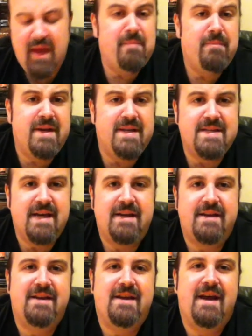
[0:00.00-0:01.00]

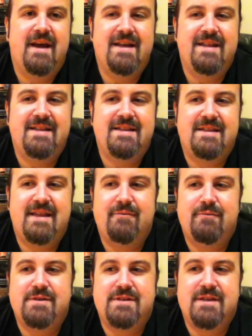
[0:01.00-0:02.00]
MP-10, and
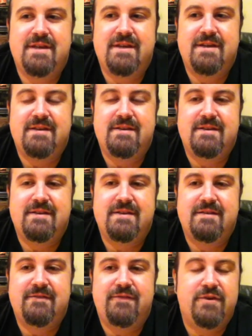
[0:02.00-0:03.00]
that was the
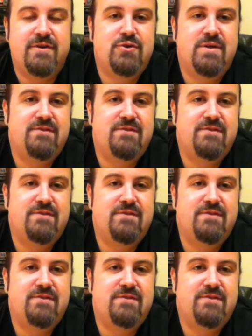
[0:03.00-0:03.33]
first